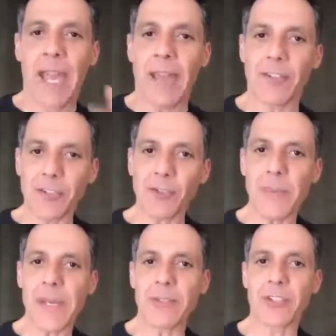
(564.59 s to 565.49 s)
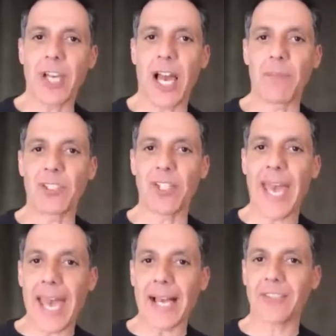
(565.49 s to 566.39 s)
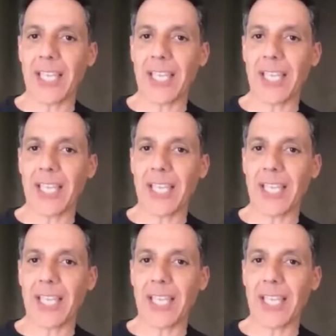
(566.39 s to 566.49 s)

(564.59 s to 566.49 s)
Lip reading: And the discriminator's job is to ask,